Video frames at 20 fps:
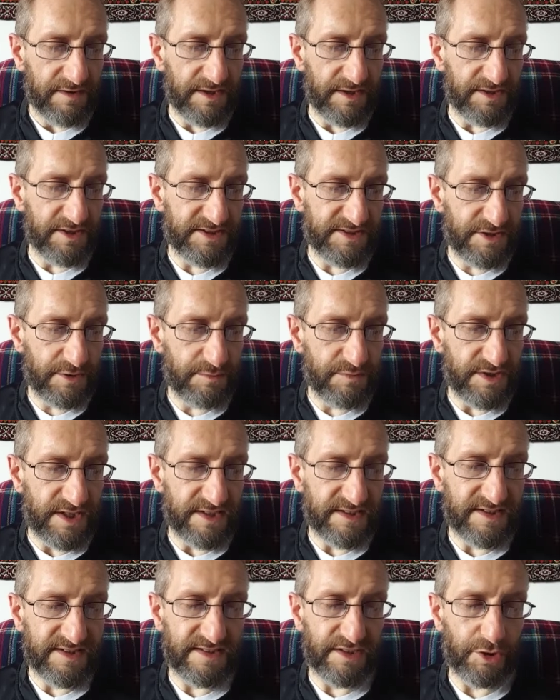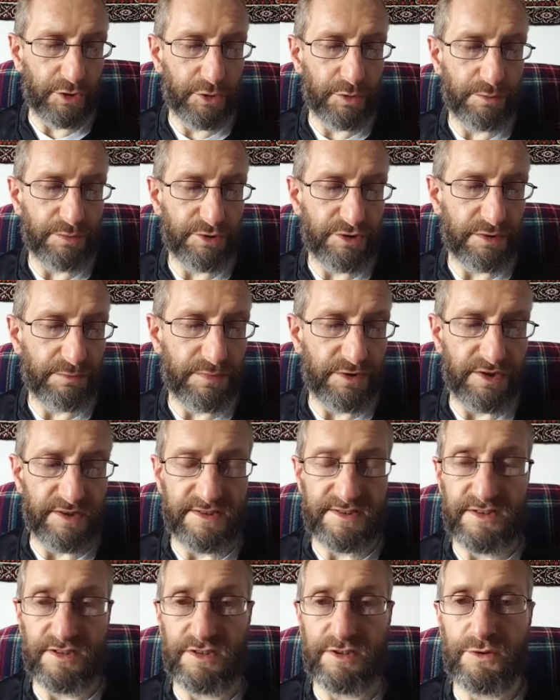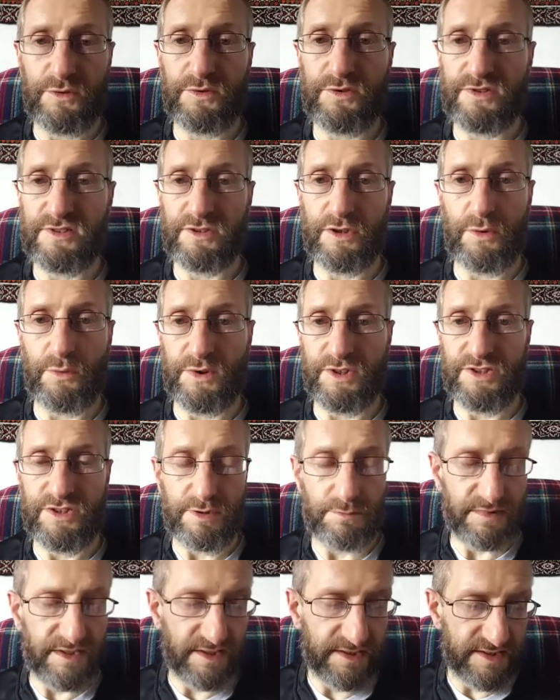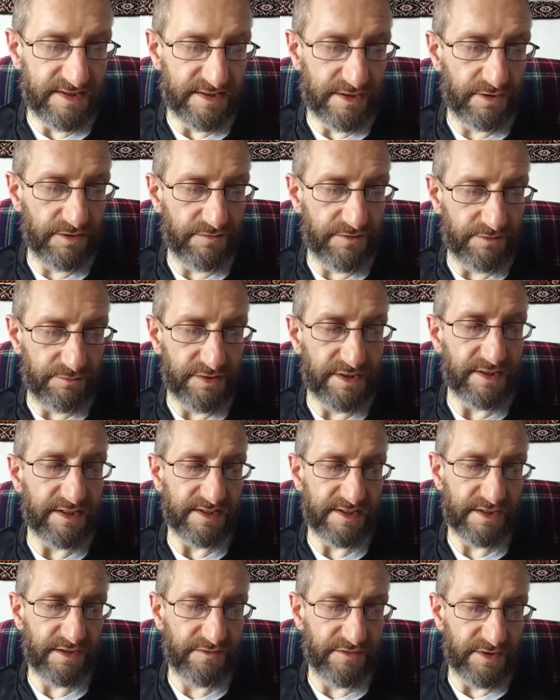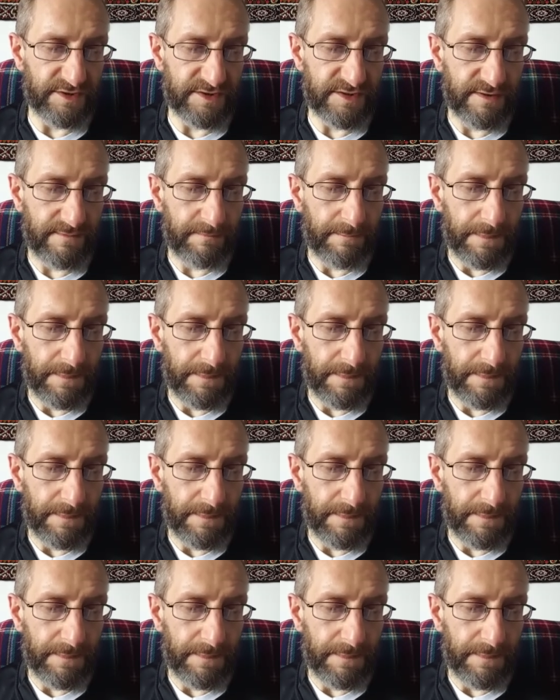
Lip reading: the subject is a luminary person who does not wish to be rediscovered.